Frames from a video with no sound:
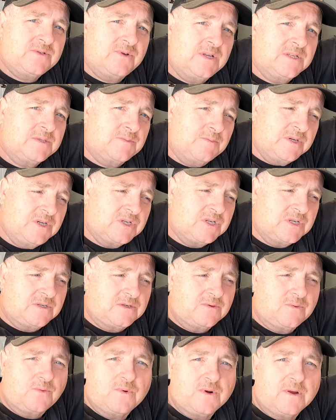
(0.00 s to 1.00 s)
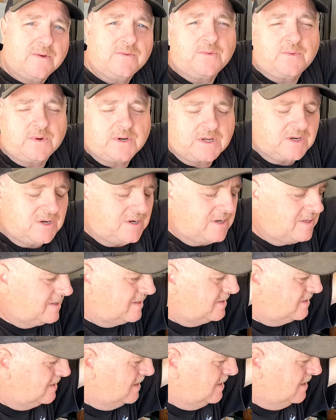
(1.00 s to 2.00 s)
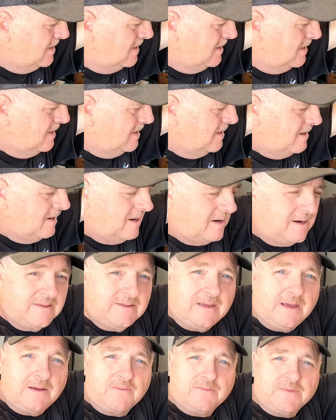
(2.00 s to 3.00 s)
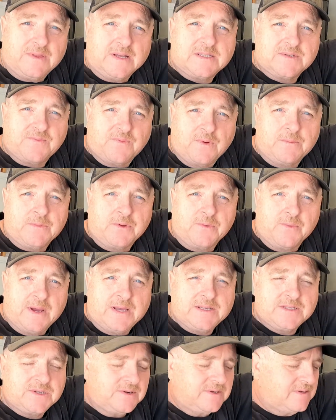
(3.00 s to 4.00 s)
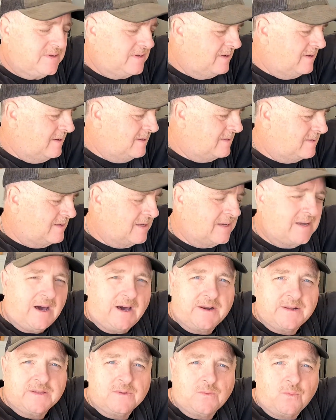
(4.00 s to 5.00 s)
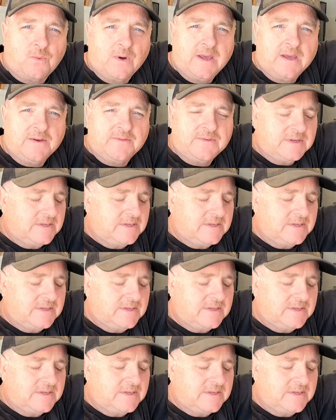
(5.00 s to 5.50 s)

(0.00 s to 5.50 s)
transmission or whatever you want to call it. That's from the RZR. It got in the way of